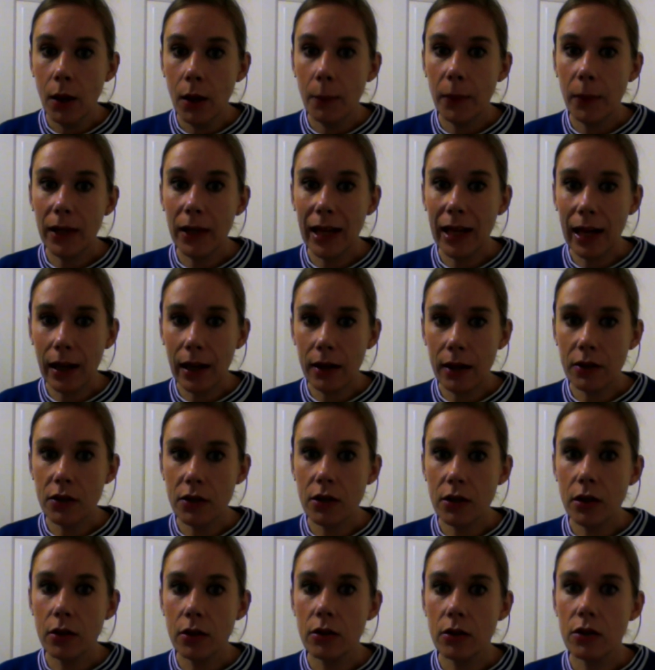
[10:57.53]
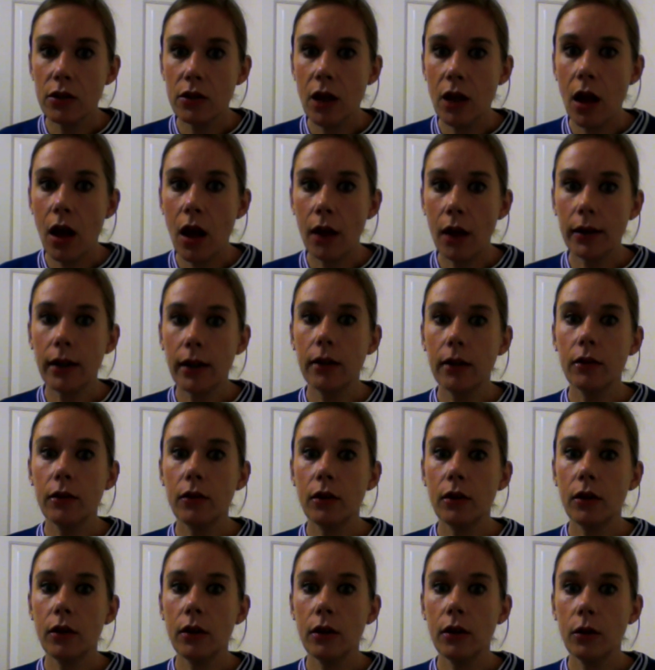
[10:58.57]
But it is concerning
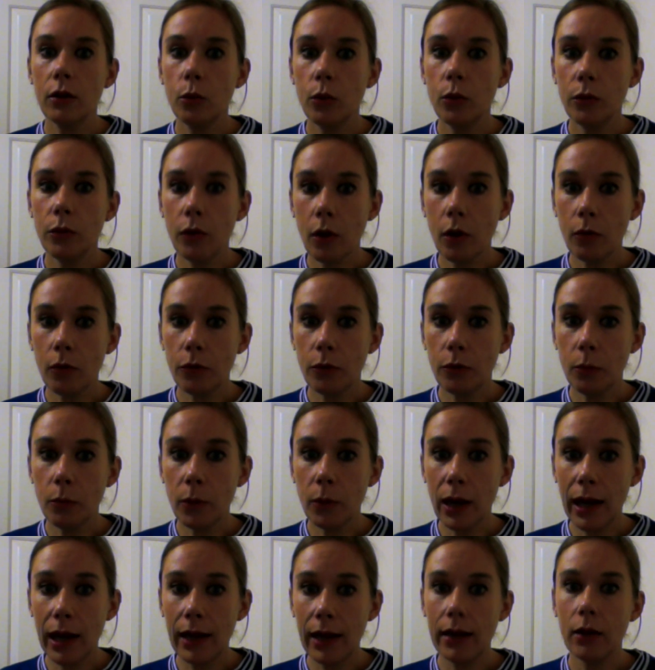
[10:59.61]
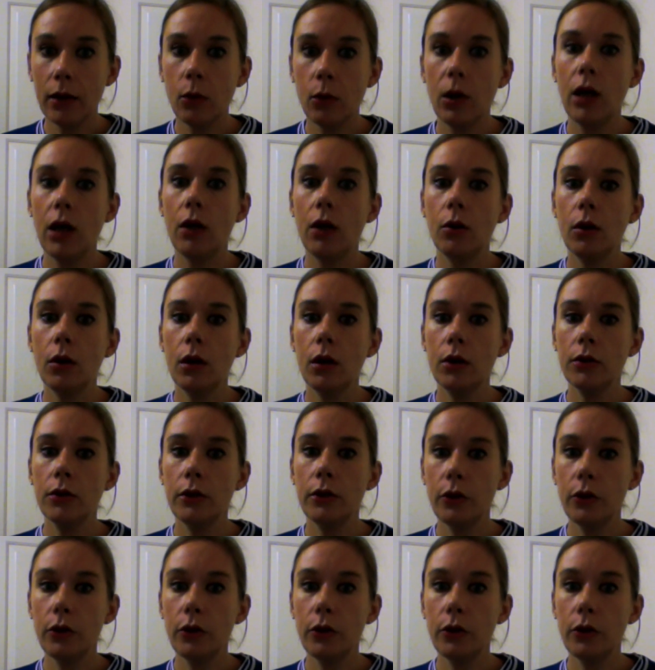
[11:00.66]
that we've gone from playing well and